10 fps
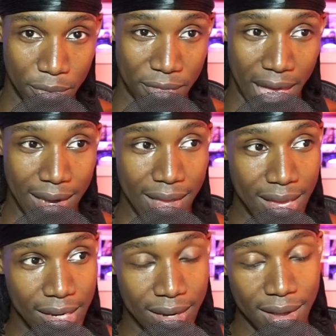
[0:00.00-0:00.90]
of that
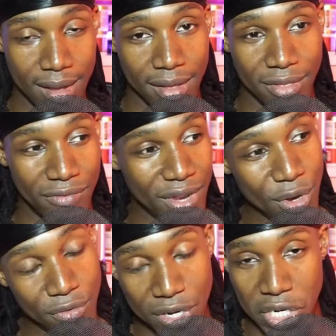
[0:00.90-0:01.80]
in the
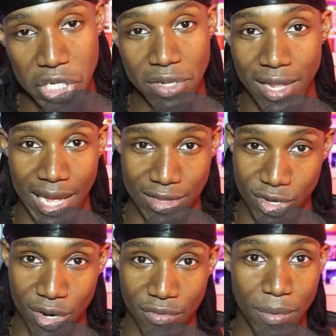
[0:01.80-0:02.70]
video footage that I
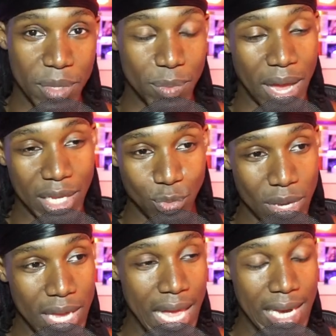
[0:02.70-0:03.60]
took from this past
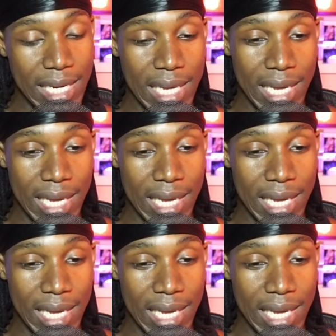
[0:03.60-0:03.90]
weekend.